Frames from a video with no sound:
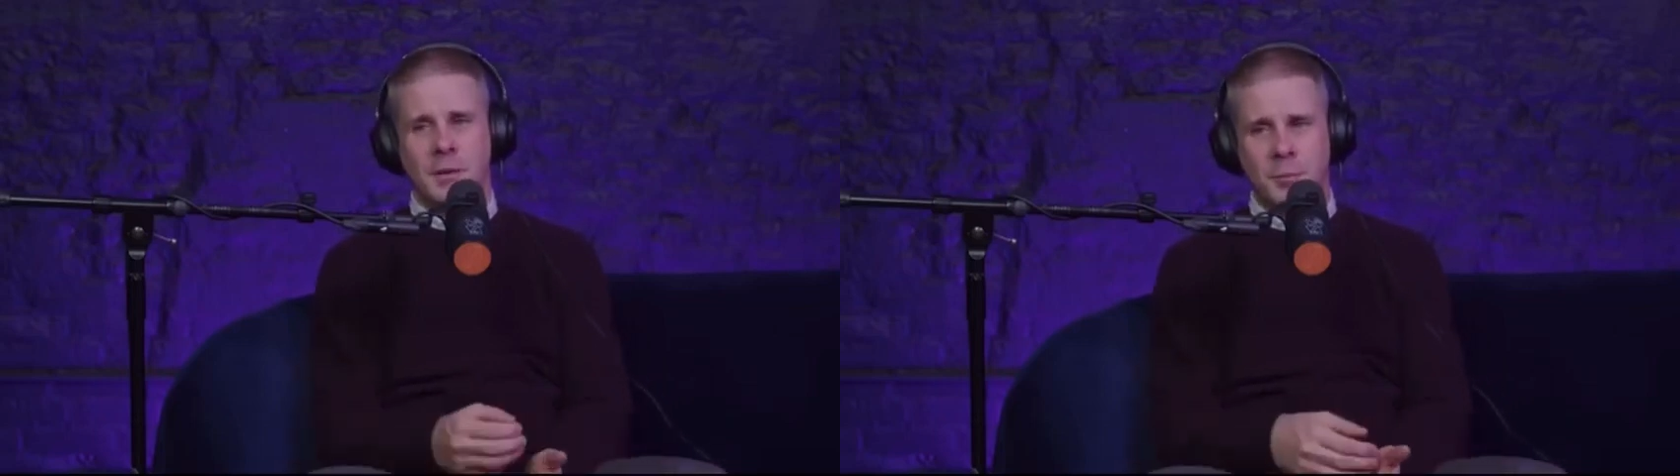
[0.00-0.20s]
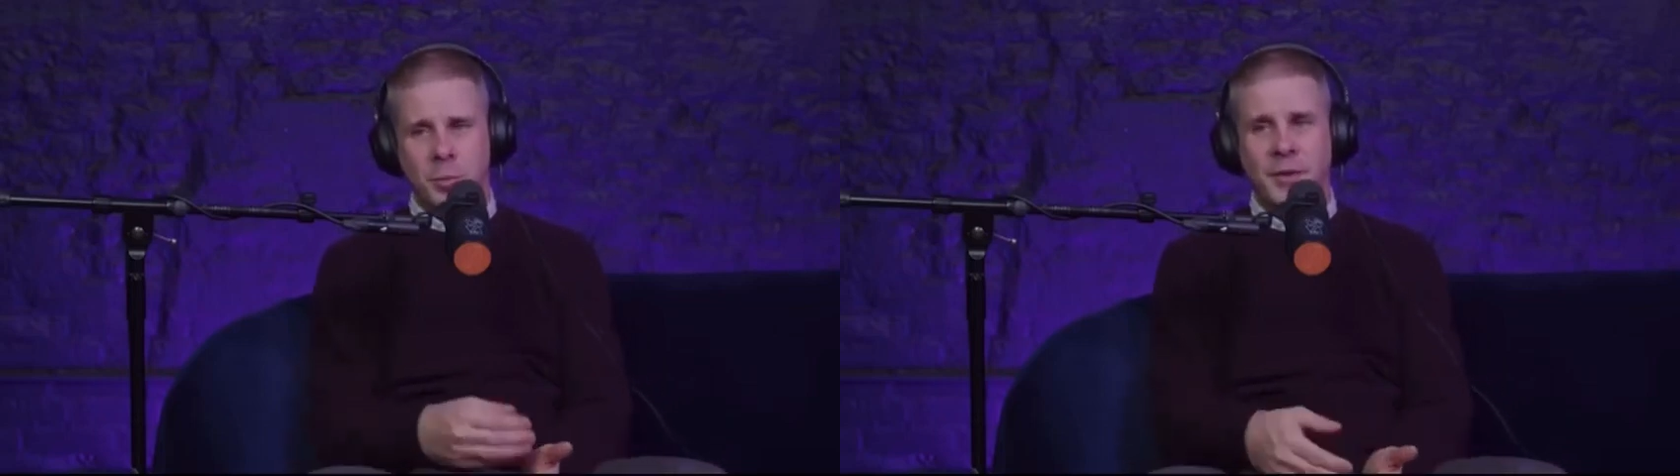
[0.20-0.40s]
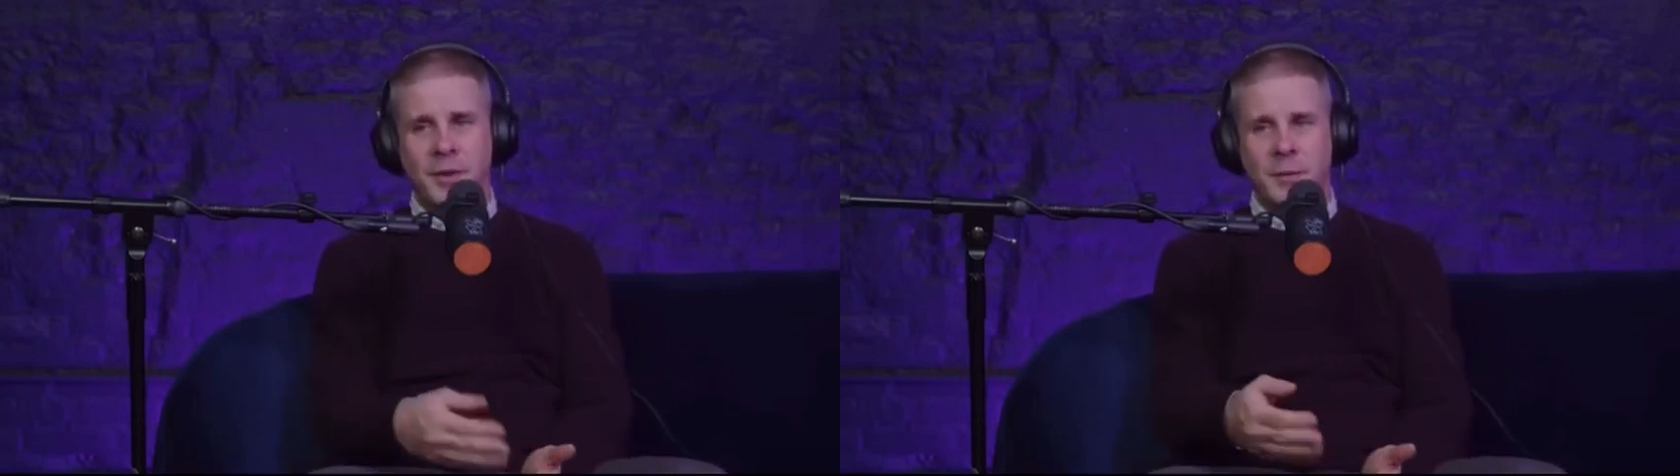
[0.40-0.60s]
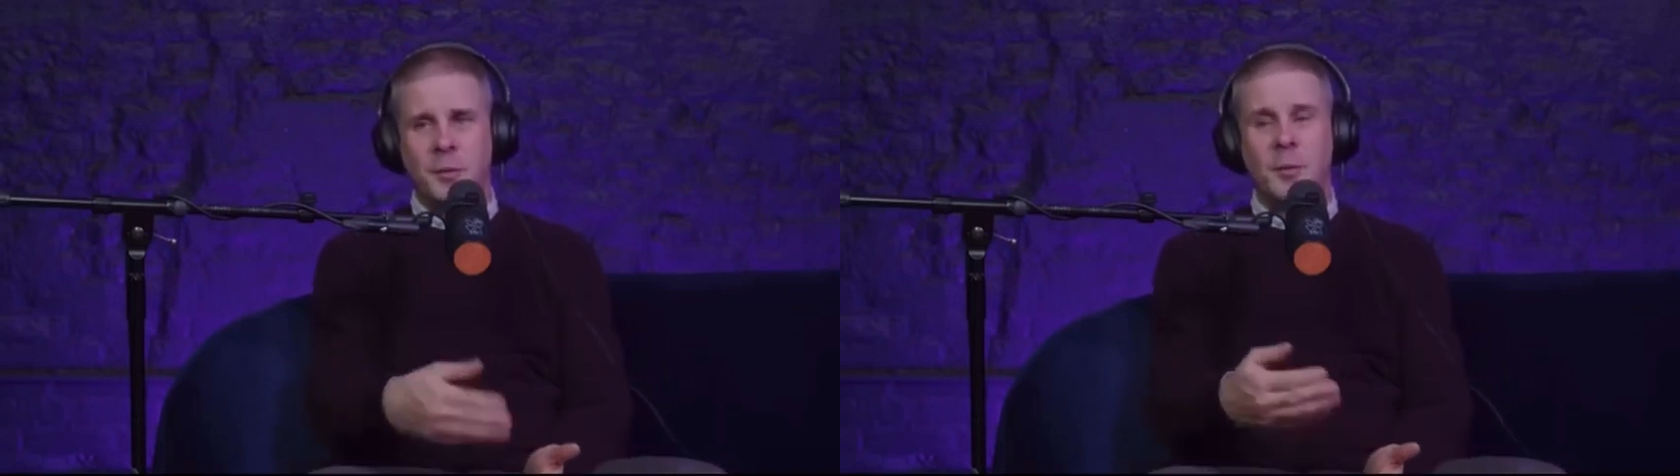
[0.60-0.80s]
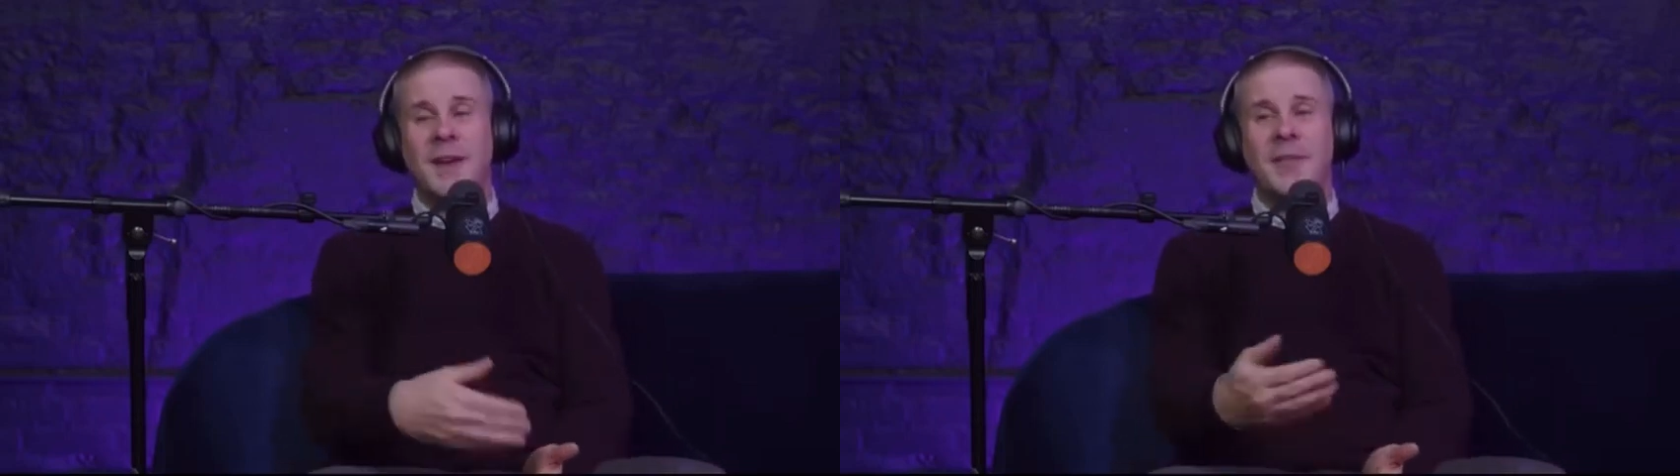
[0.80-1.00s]

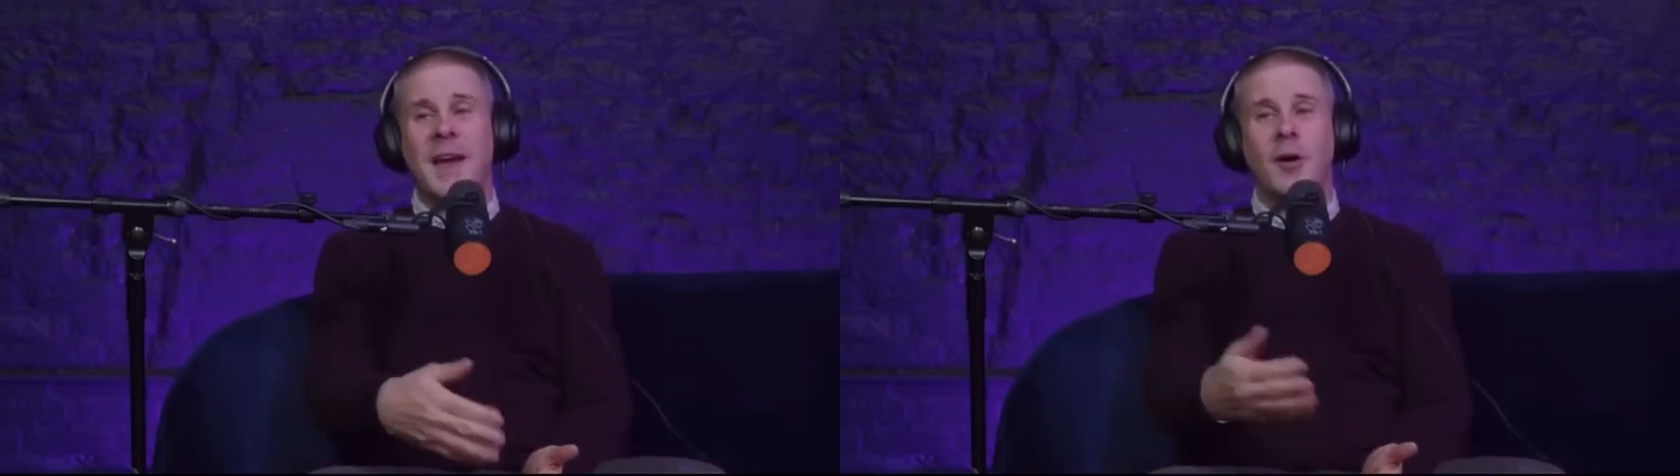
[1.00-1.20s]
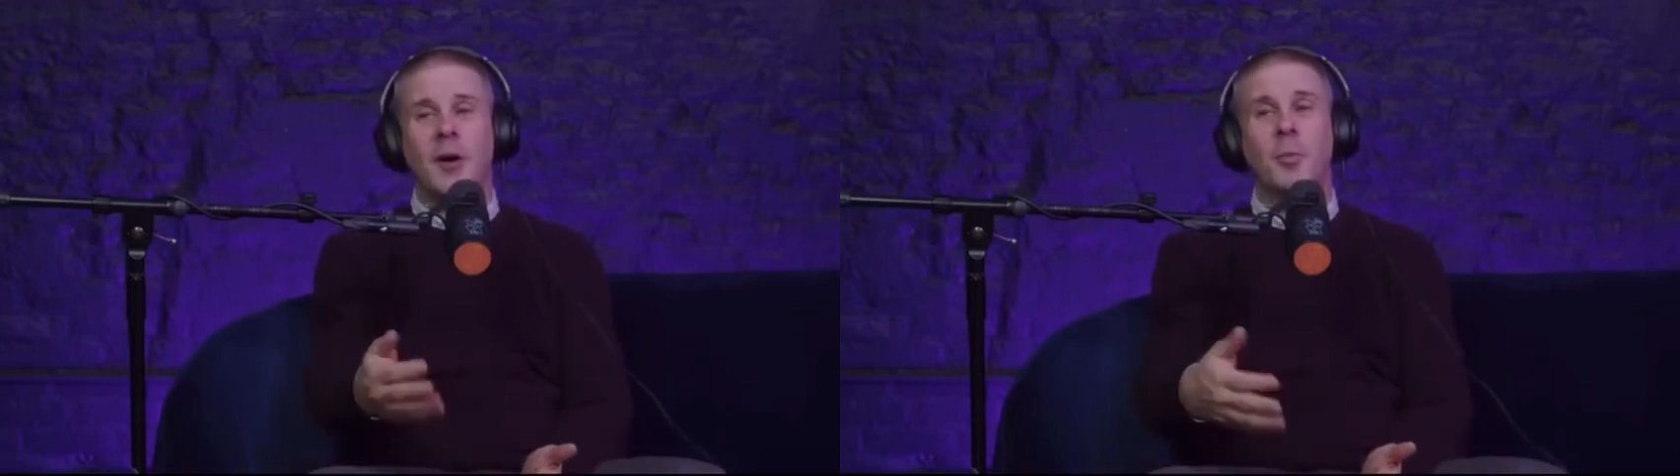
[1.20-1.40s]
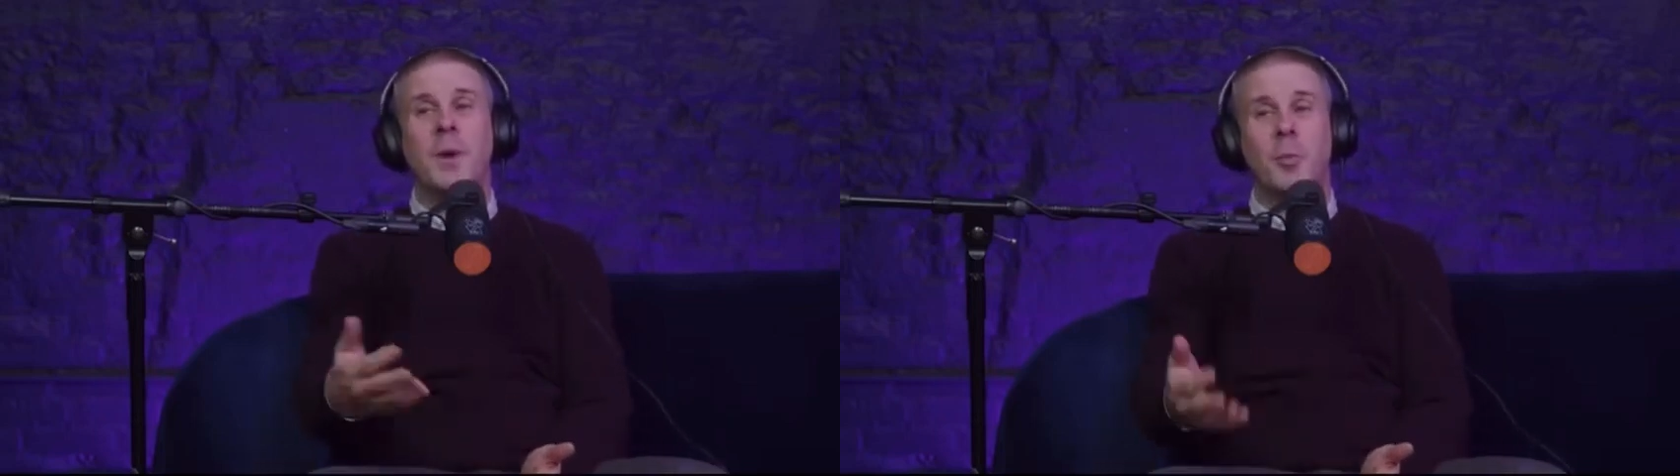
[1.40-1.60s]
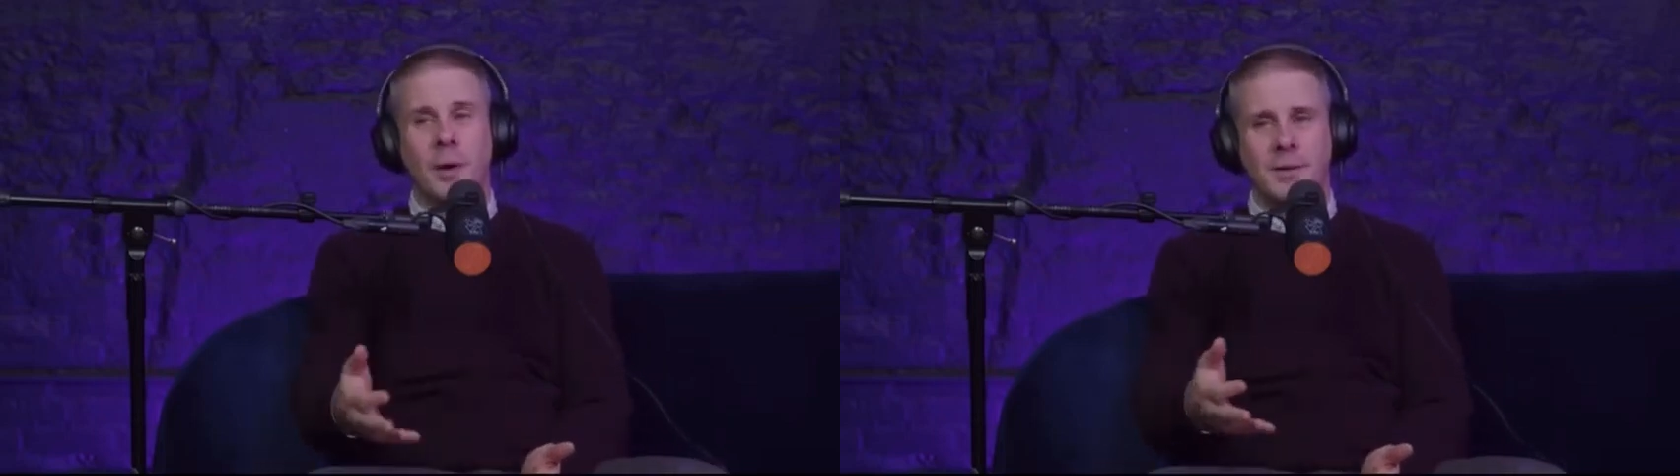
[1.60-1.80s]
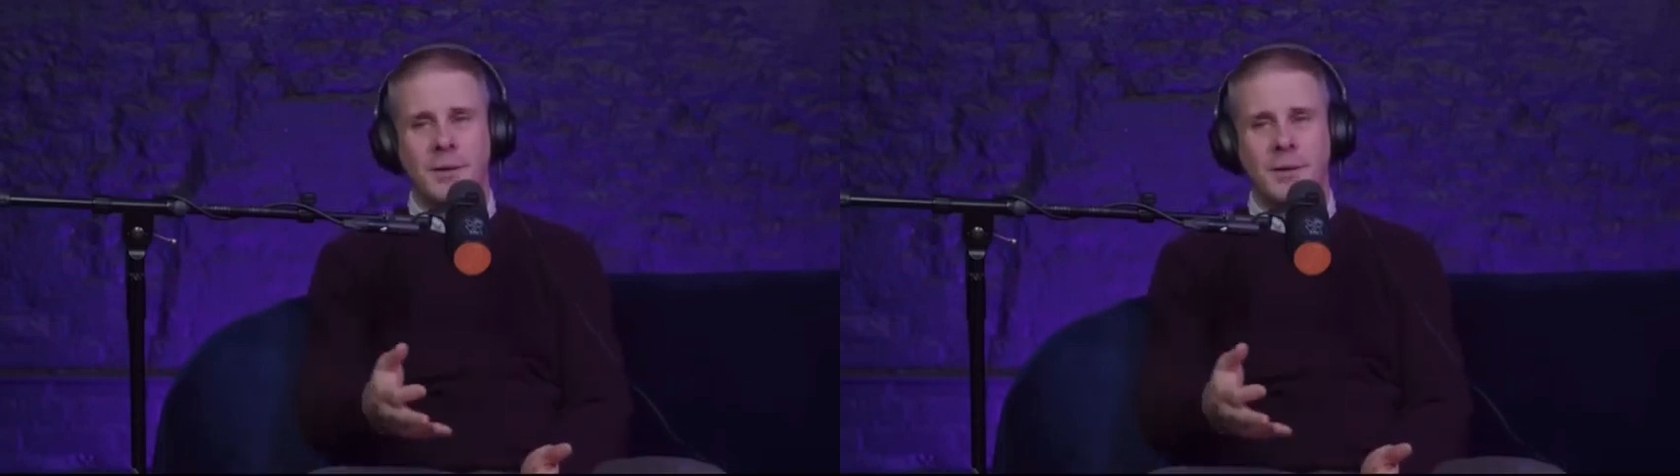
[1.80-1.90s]
get the outcome we want.